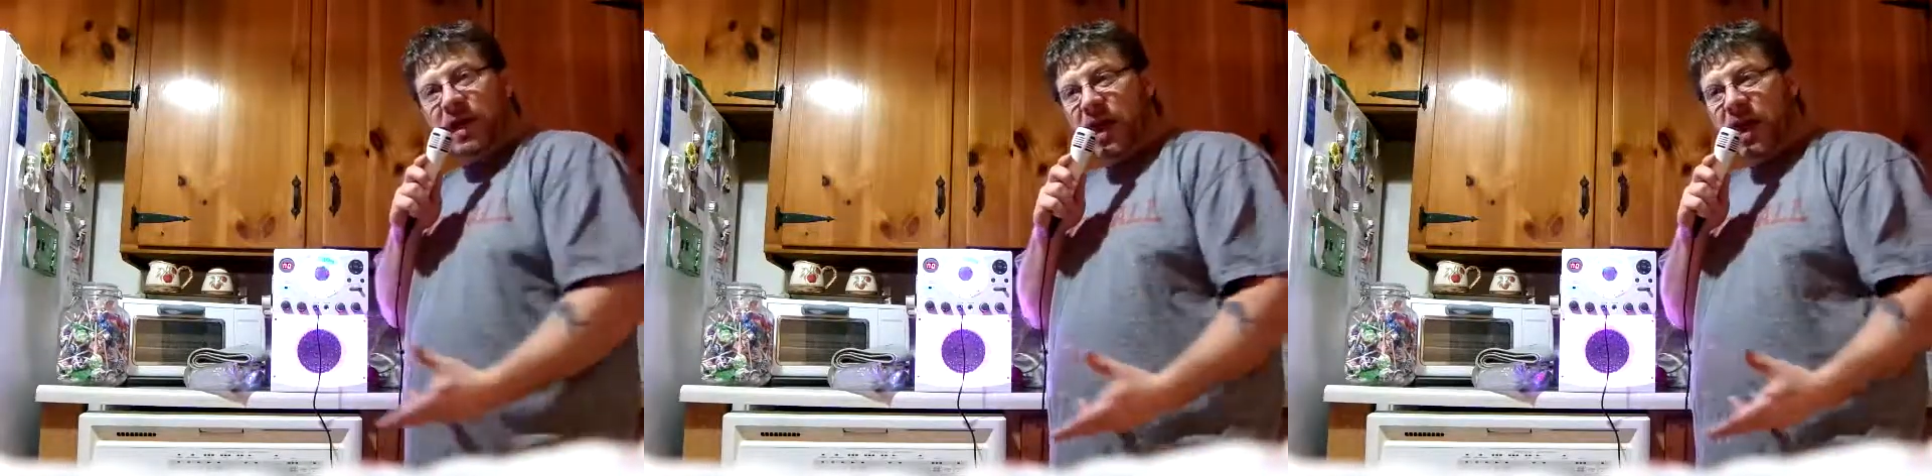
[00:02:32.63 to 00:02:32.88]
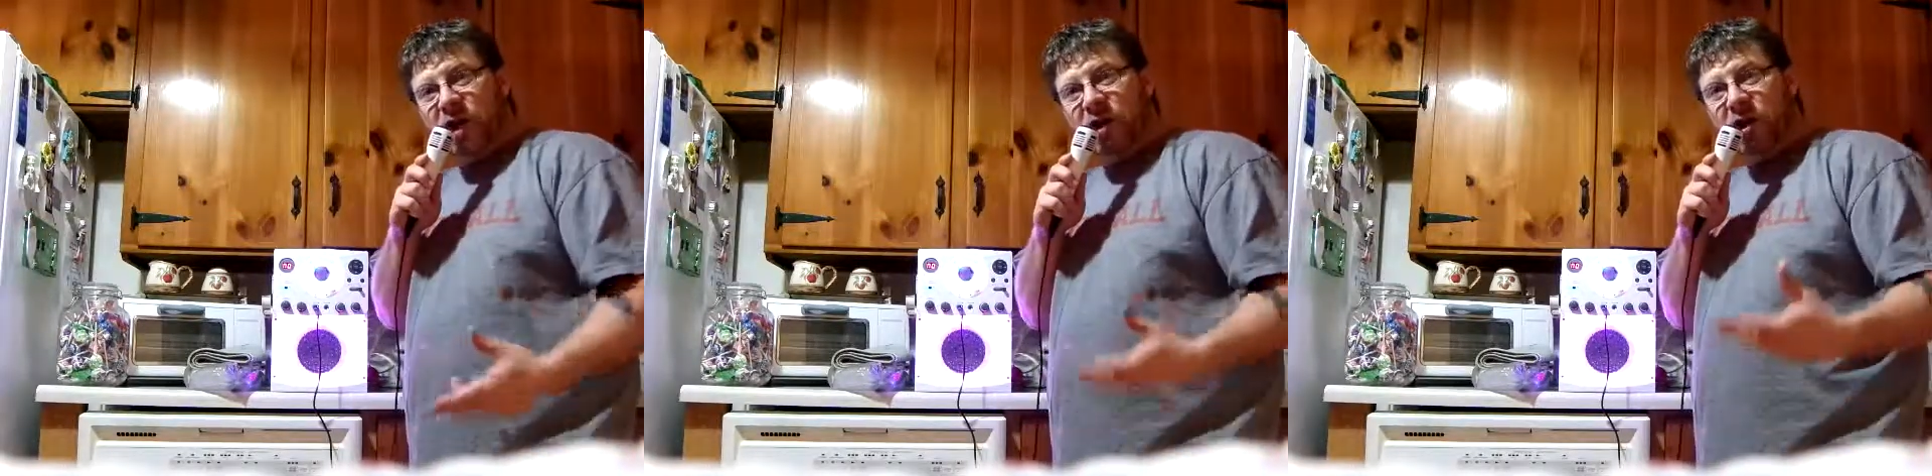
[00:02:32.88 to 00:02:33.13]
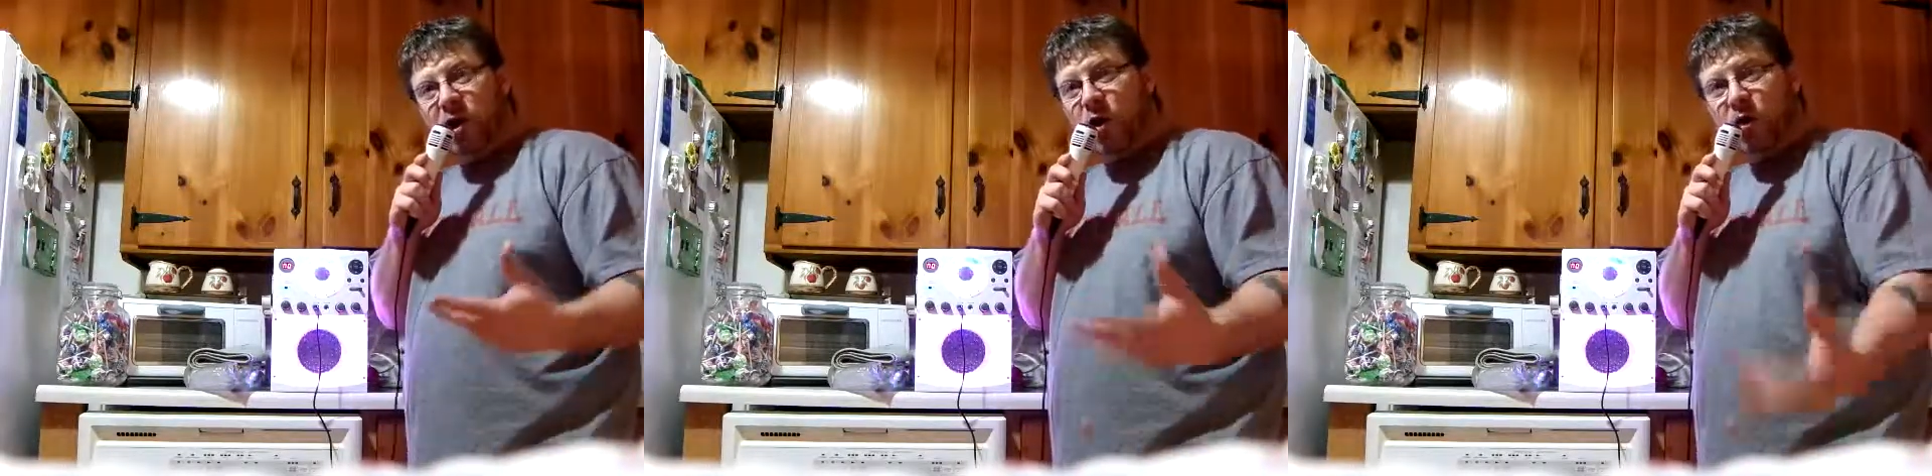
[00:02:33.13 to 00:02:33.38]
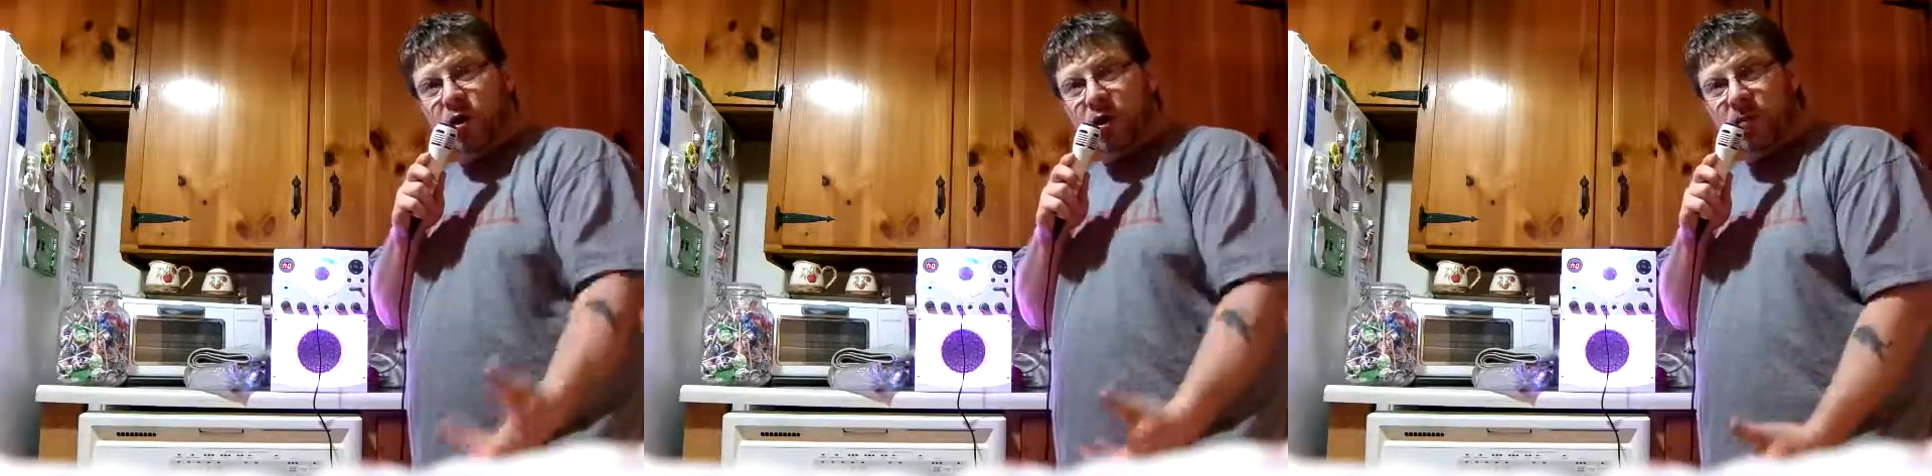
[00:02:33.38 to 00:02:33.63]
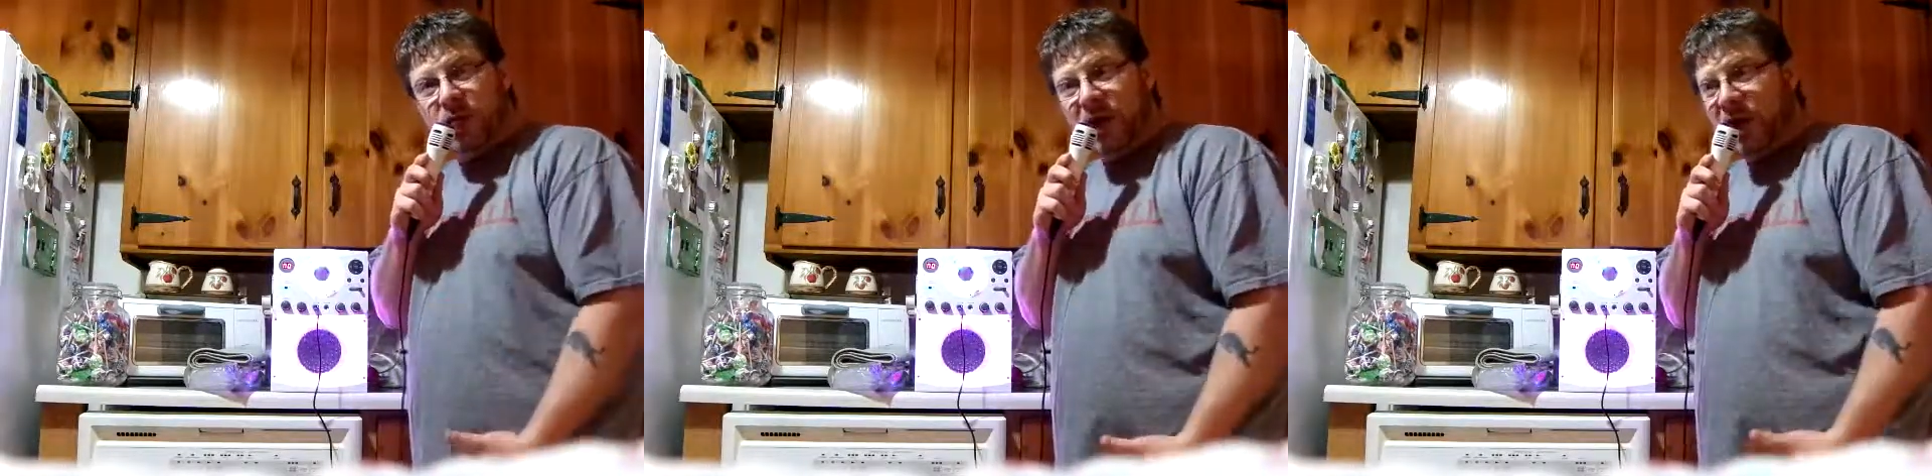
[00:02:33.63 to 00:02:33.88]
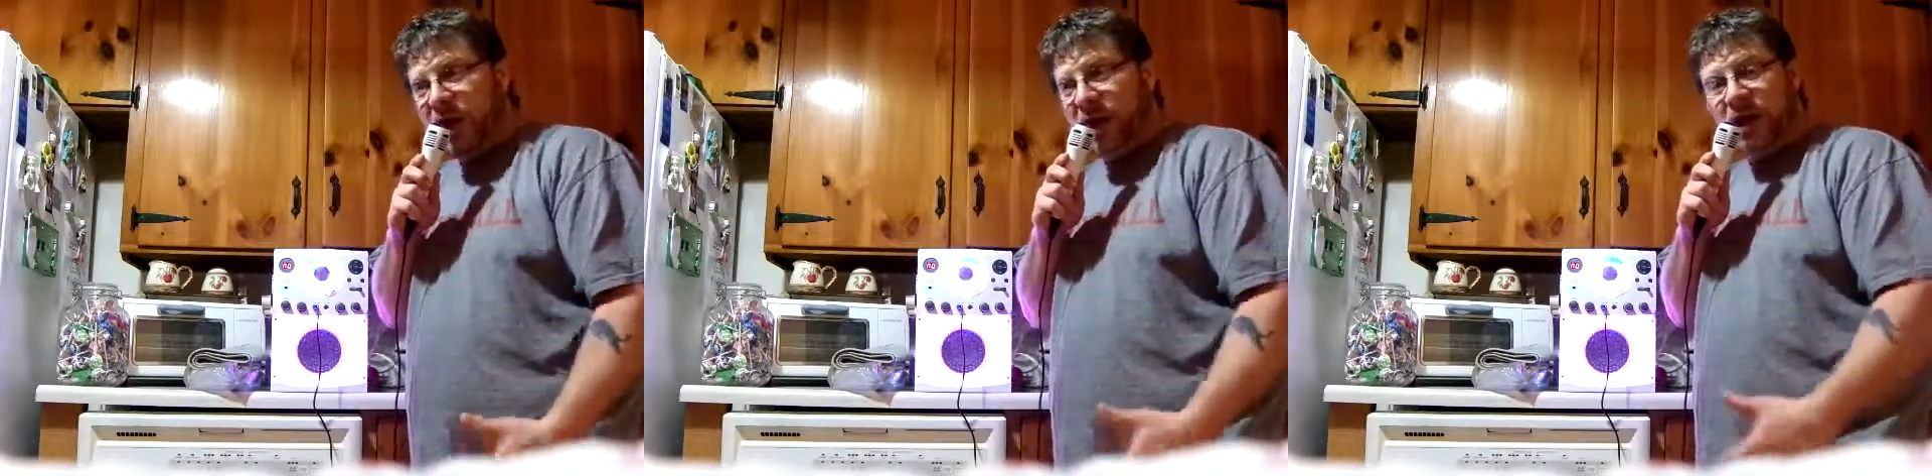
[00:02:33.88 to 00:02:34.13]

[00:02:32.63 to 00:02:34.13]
a coworker meeting